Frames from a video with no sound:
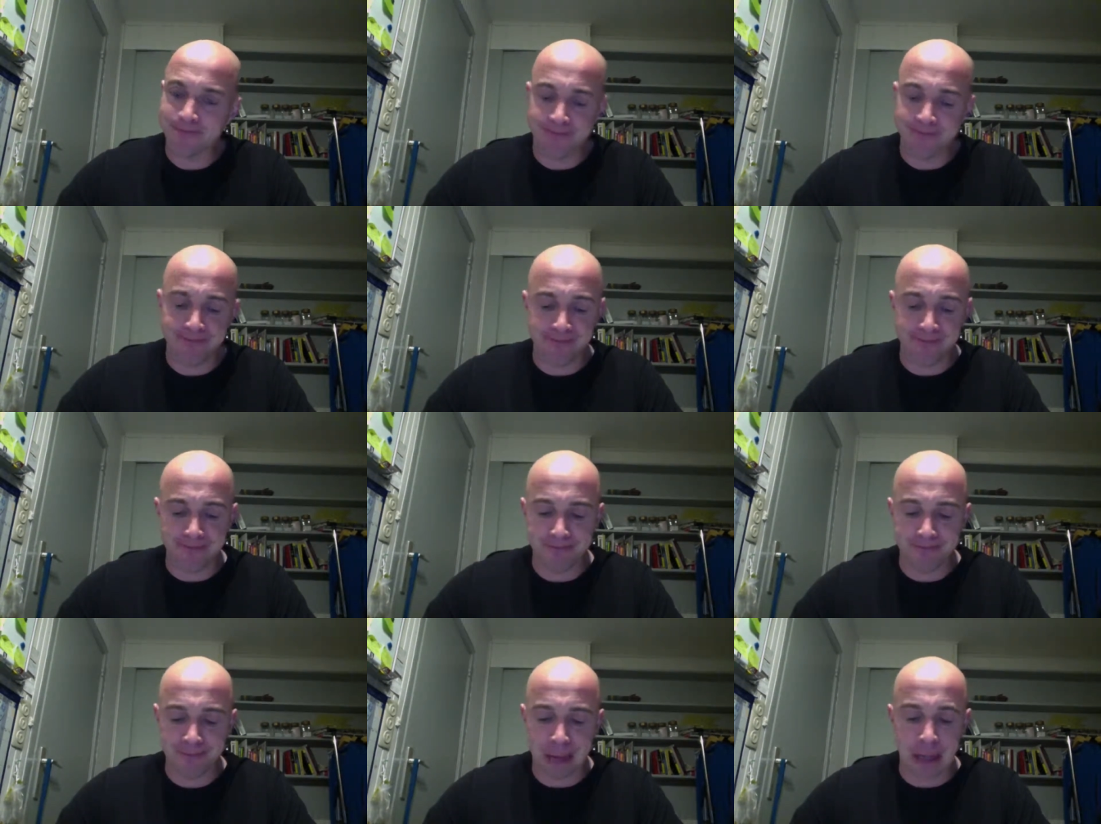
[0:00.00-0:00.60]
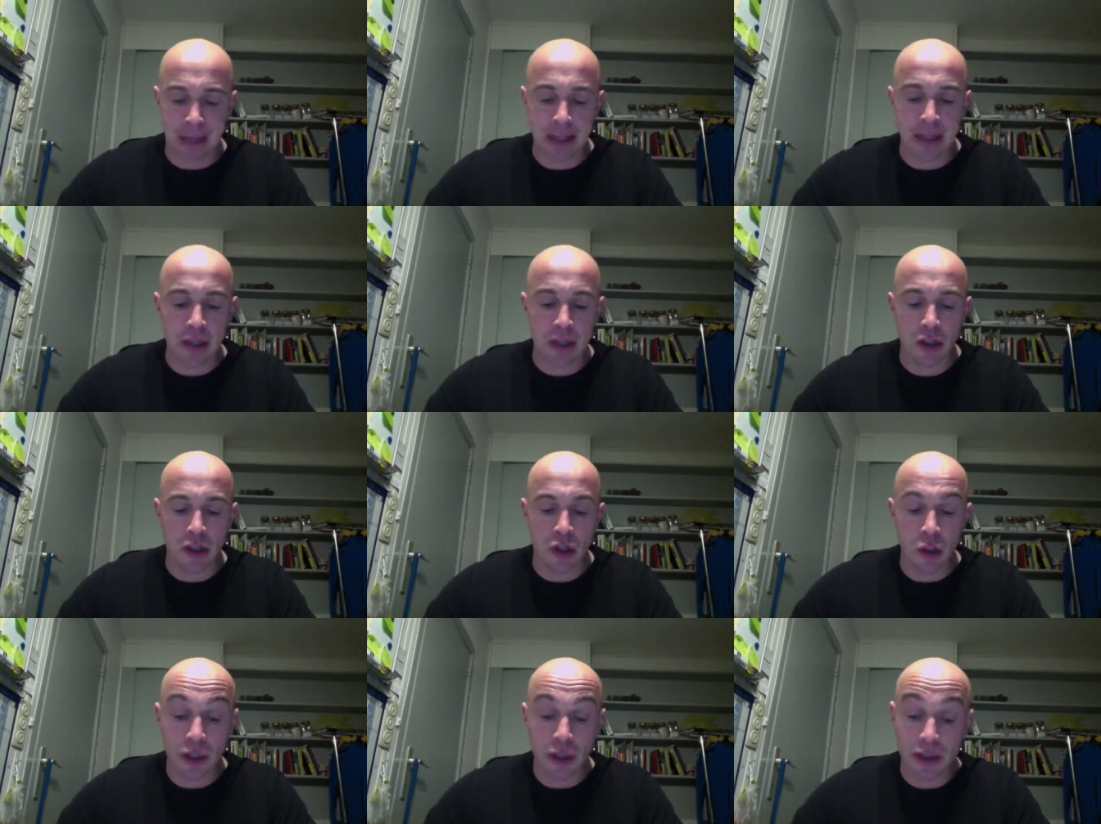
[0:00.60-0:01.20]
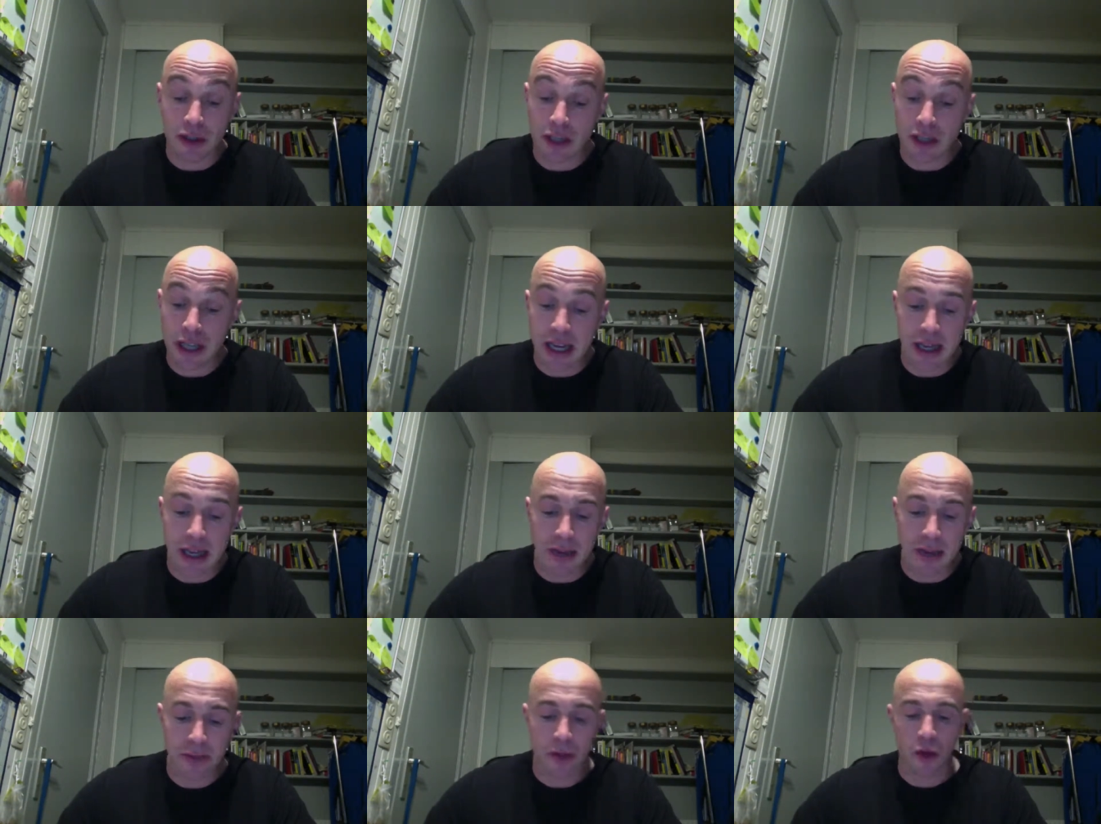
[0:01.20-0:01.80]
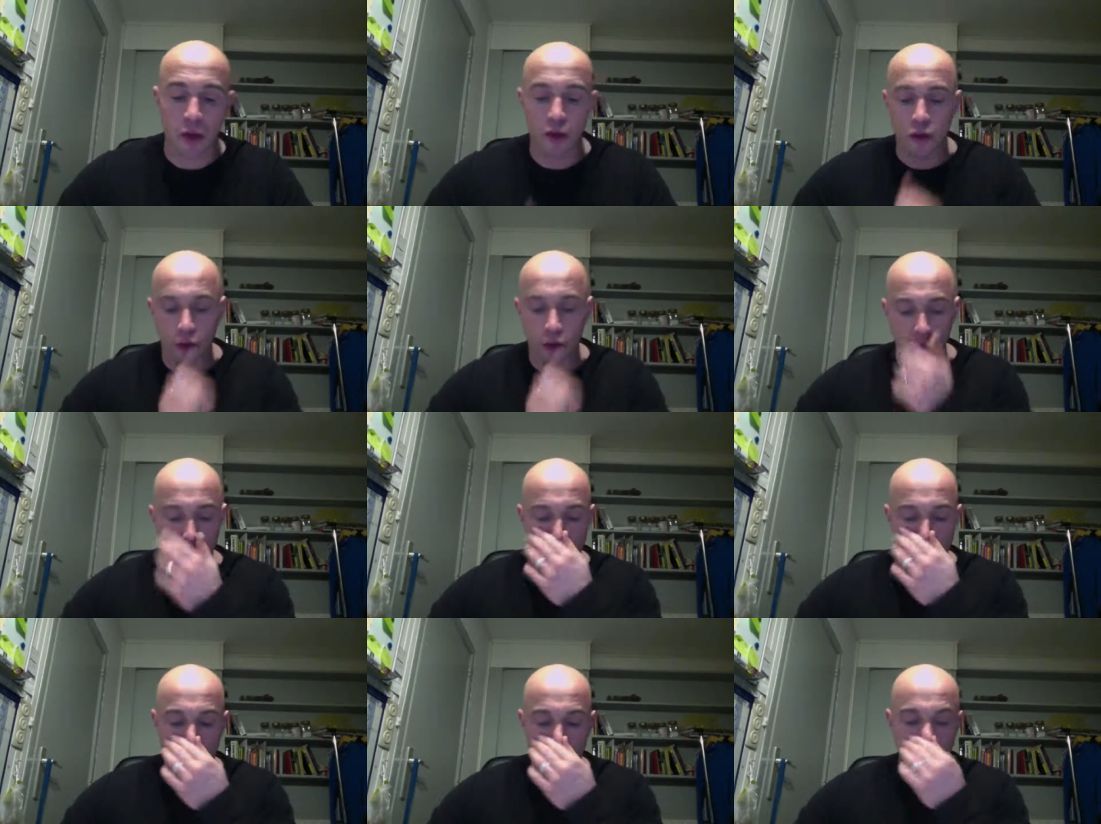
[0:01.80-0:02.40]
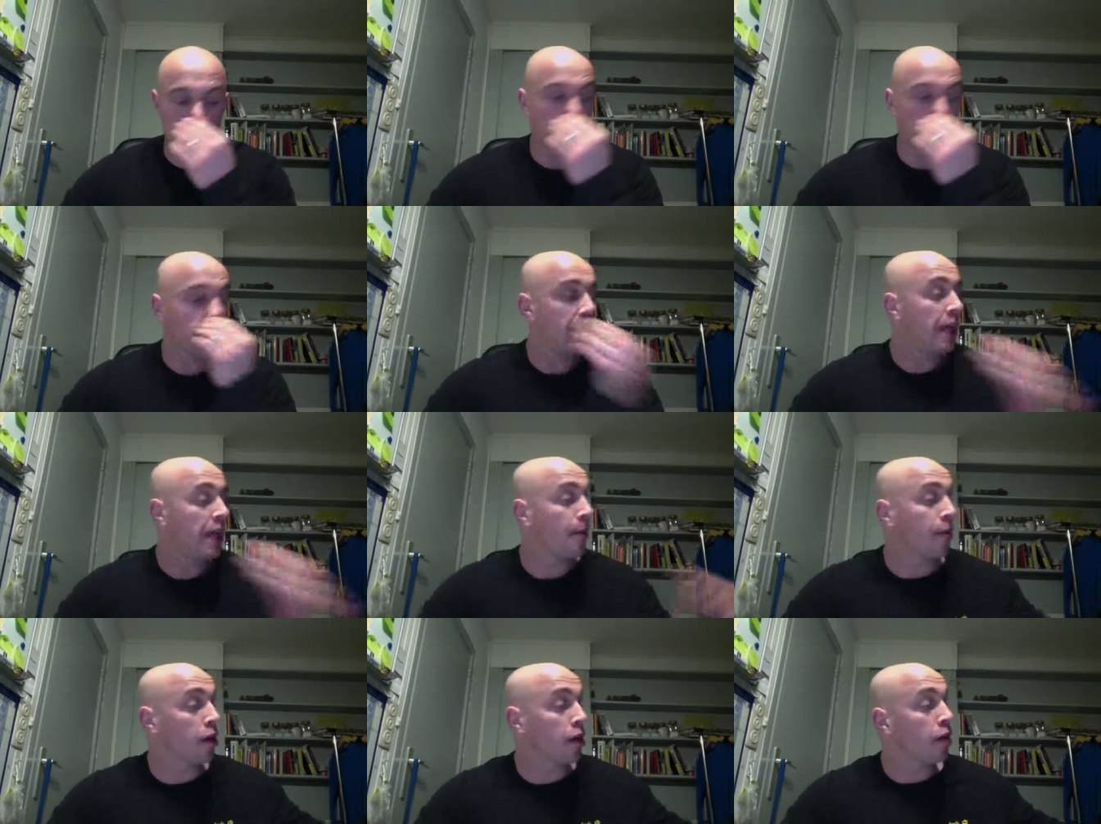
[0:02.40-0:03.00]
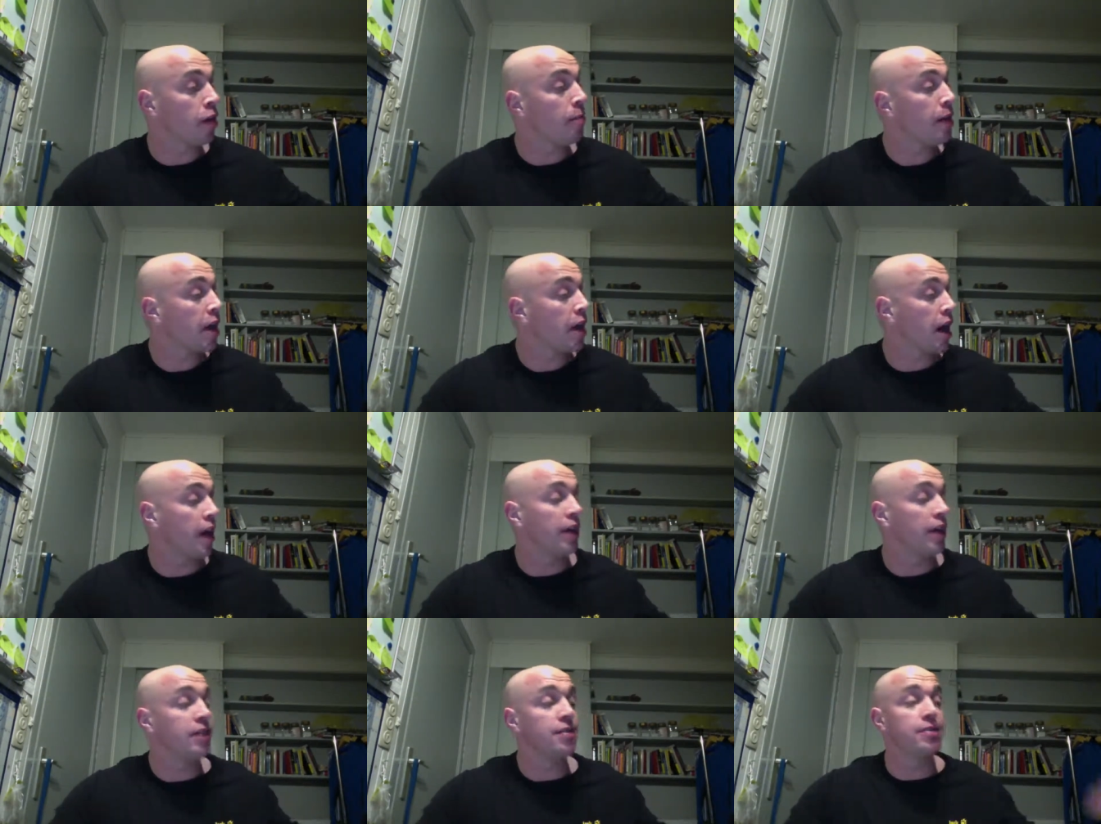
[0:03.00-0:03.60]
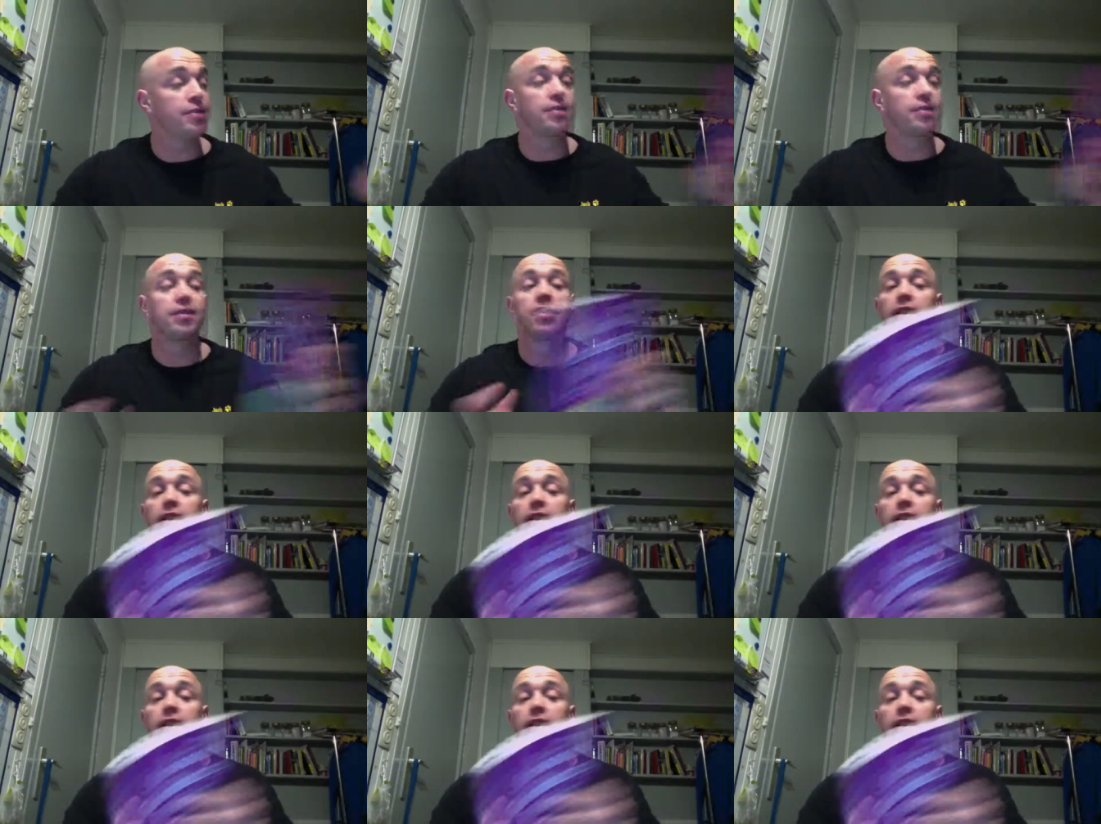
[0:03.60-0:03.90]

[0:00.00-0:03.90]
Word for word: mm -mm, I didn't do it today no speed reading I'm gonna be honest